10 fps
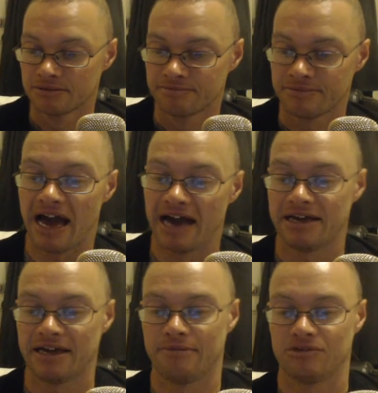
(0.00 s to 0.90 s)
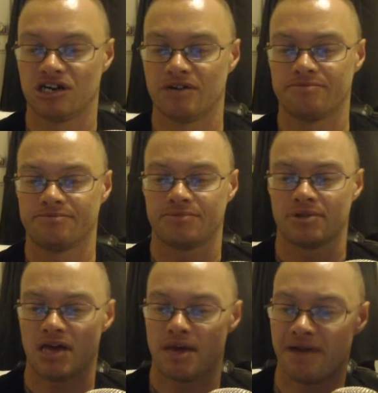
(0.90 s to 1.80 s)
But yeah, it was a
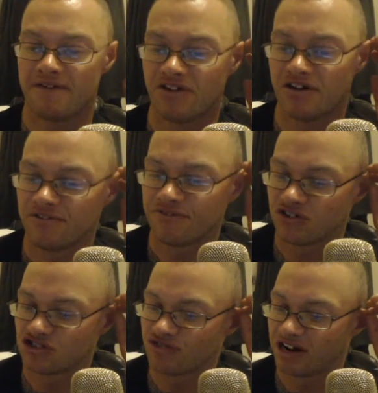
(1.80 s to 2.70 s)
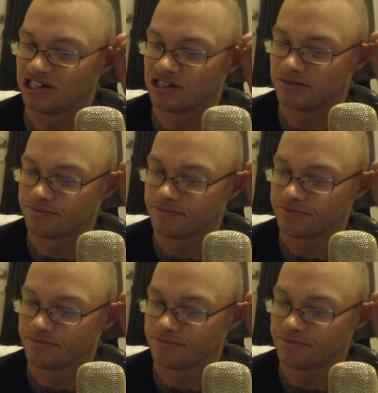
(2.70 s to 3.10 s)
bit of a frustration.